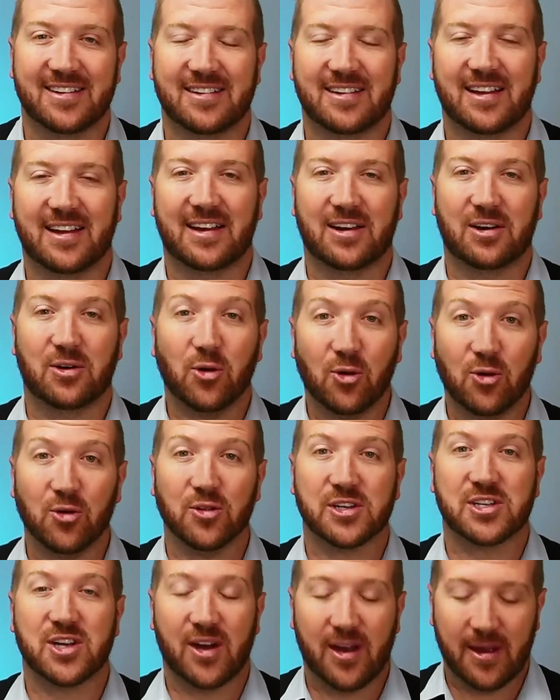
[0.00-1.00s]
all the
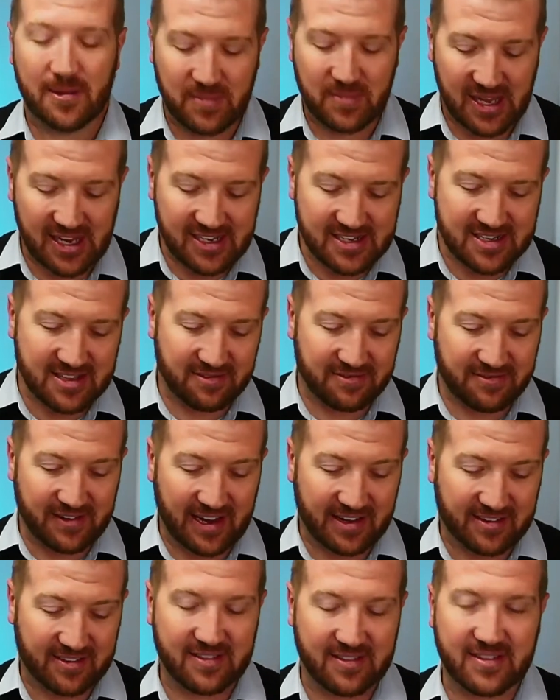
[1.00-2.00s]
time is the
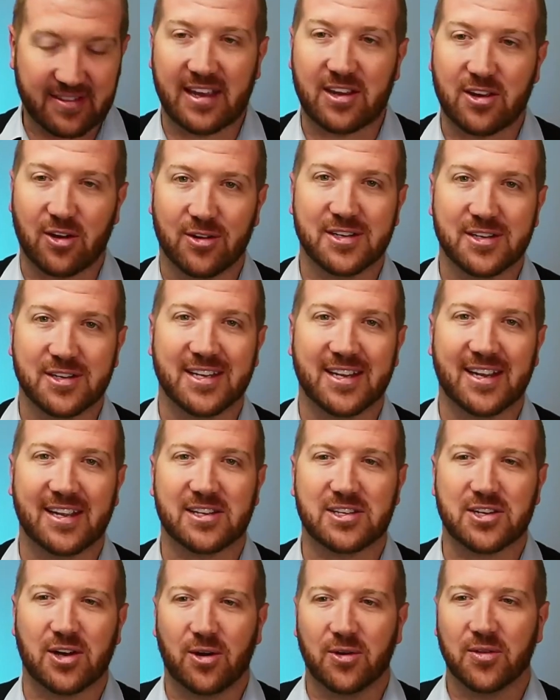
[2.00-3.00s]
fact that they constantly get
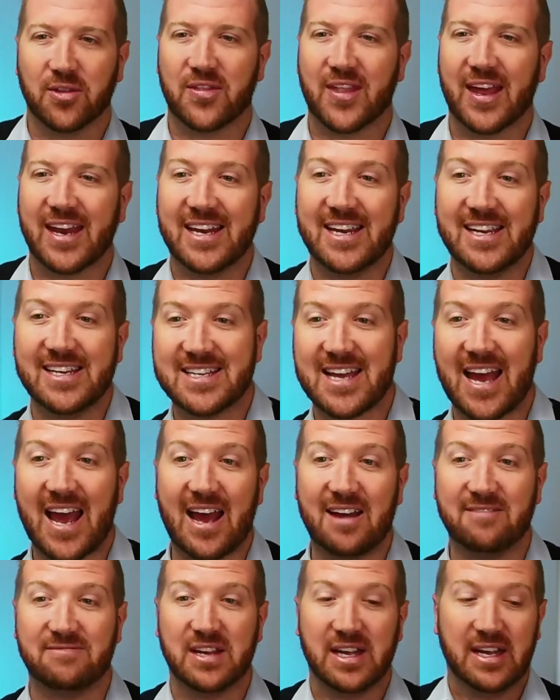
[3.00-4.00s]
told that they need to
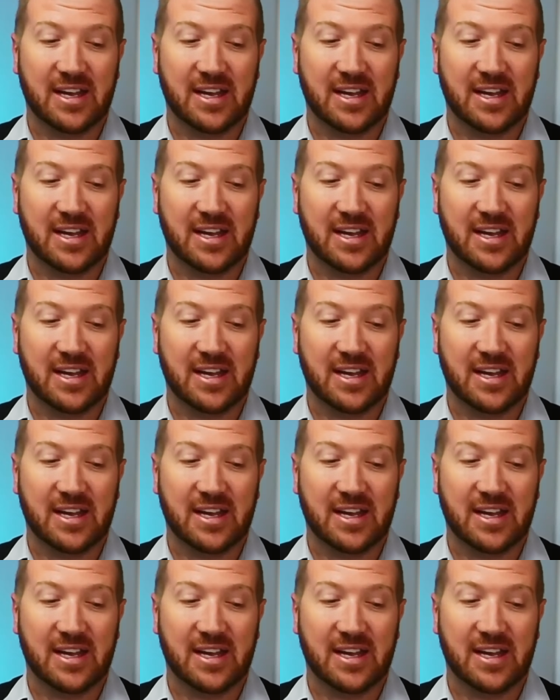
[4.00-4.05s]
have